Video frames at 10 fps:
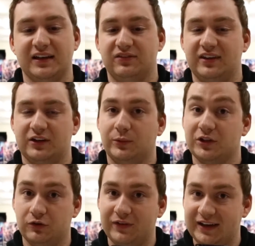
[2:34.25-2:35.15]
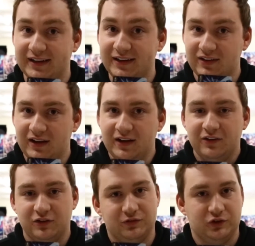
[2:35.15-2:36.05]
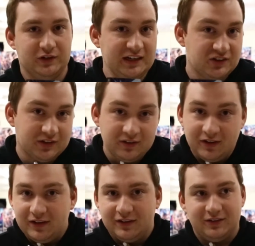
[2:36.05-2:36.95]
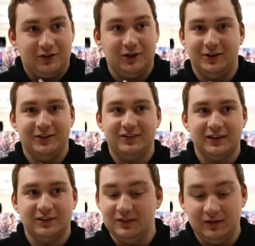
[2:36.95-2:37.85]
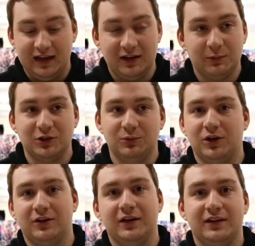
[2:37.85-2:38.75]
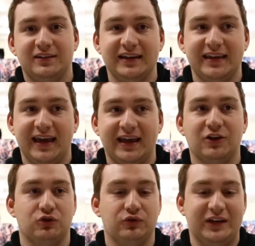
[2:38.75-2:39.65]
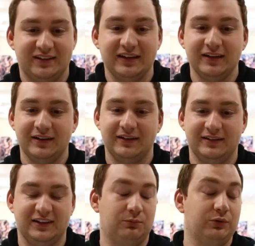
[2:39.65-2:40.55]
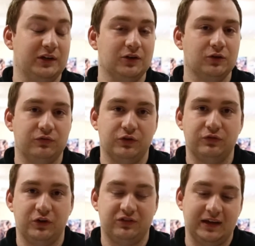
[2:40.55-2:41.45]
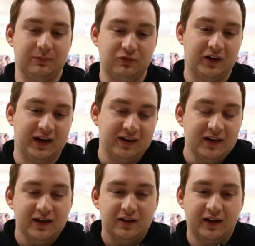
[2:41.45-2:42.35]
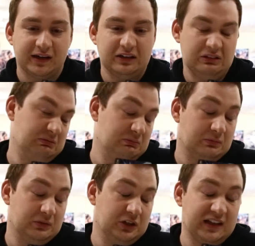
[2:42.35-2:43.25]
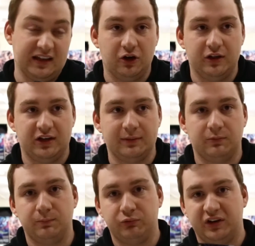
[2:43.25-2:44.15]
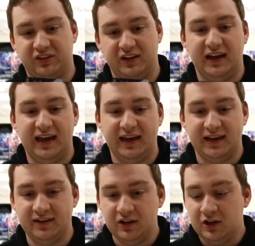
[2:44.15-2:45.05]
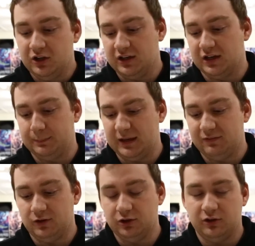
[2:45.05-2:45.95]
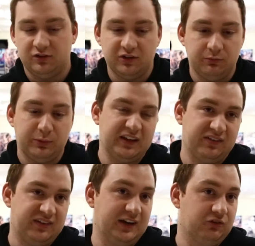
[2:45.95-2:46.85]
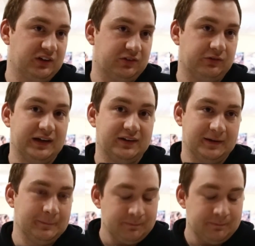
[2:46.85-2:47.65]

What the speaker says: select one of your Vanguards. So if you're in Legion, it's like anyone you want. 10k and crit. That's pretty good for a first game stride. Like, you get the early game pressure and you get a beefy unit, so you play the stand triggers around it.